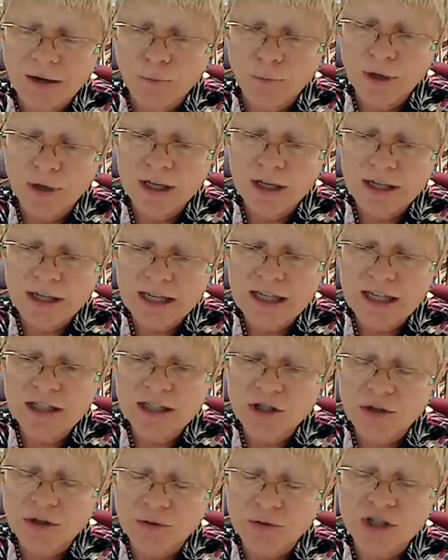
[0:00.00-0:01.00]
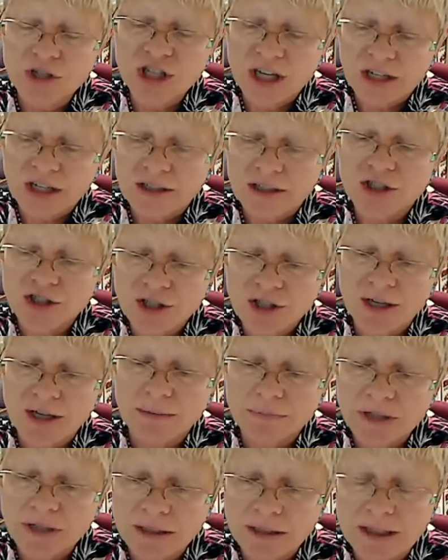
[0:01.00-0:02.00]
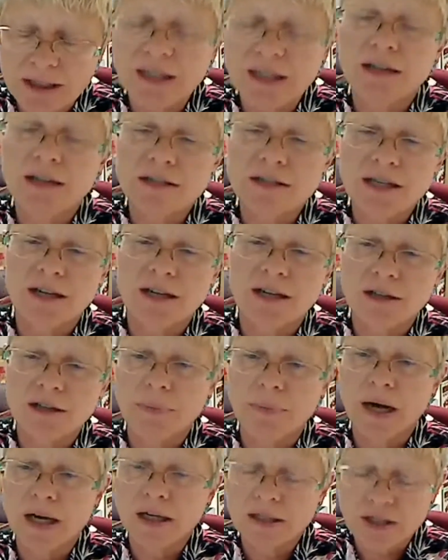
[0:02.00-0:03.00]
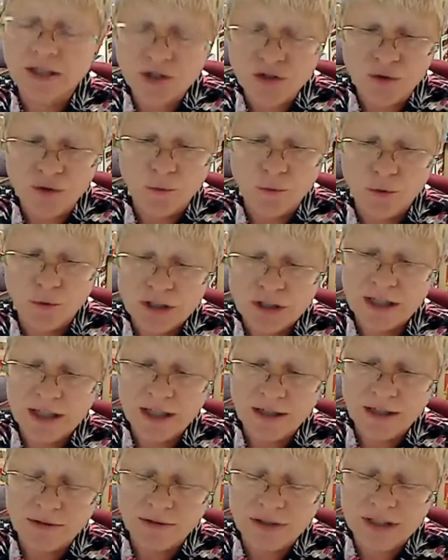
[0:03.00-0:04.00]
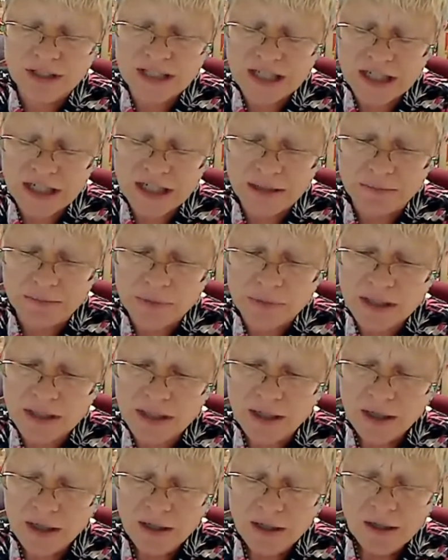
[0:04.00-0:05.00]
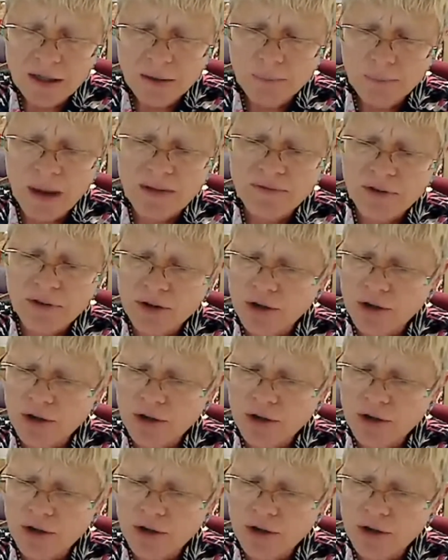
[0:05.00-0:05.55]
we need to challenge them to think outside of the box, to work together in teams. My